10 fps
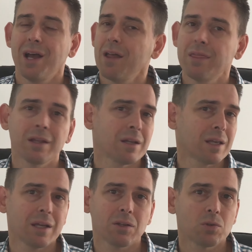And then
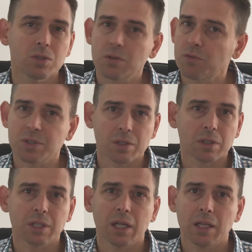again, you're just
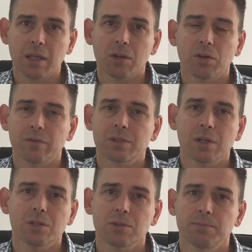facilitating that
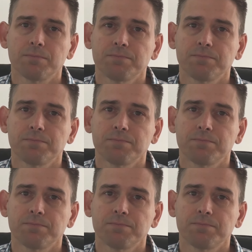conversation.